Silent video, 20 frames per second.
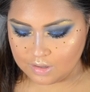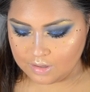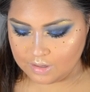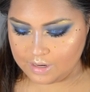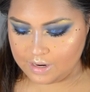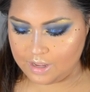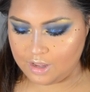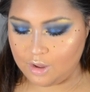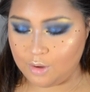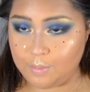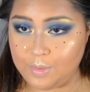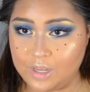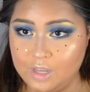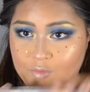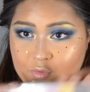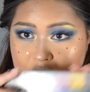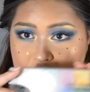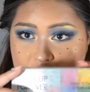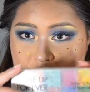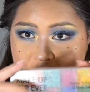Now, Makeup
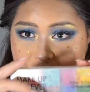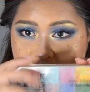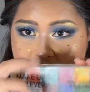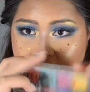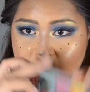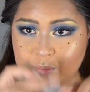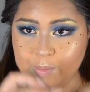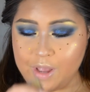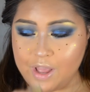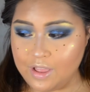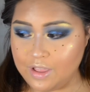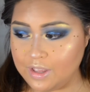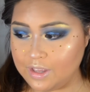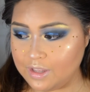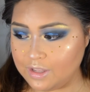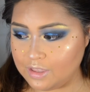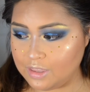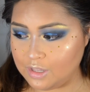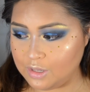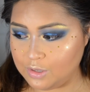Forever Flash
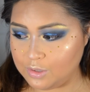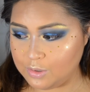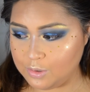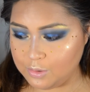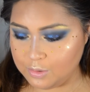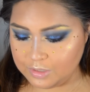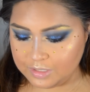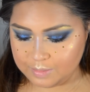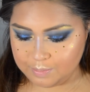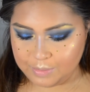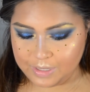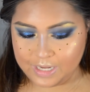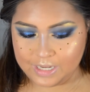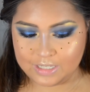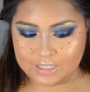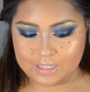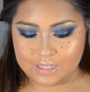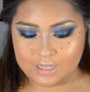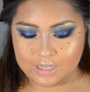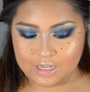Palette, the gold paint
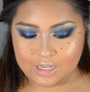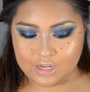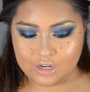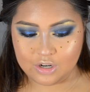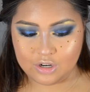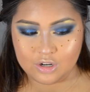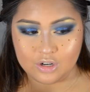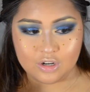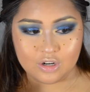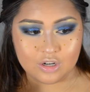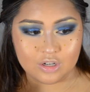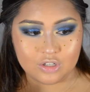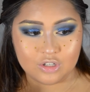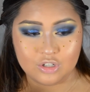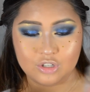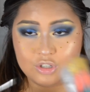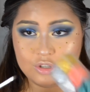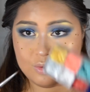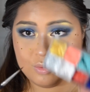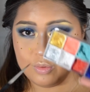in here to
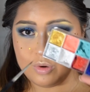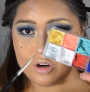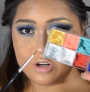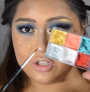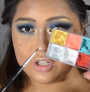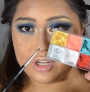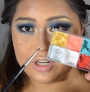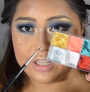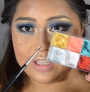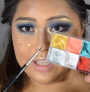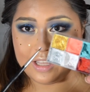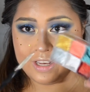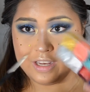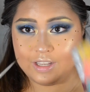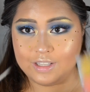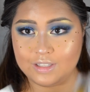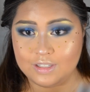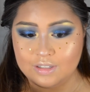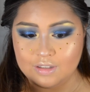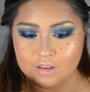do our dotted
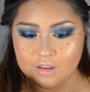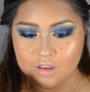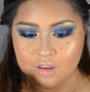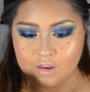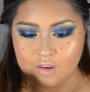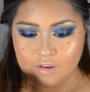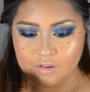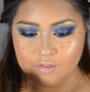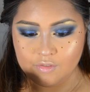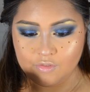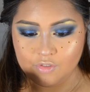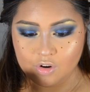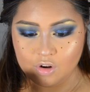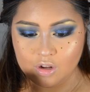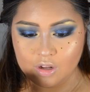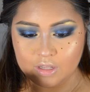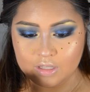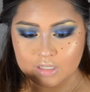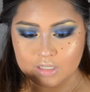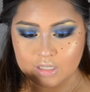lines for
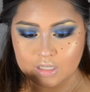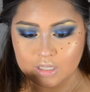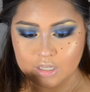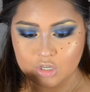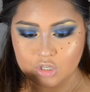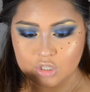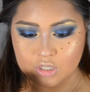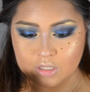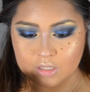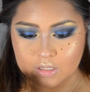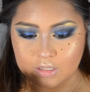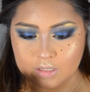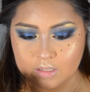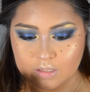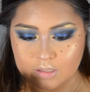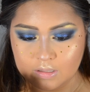constellations.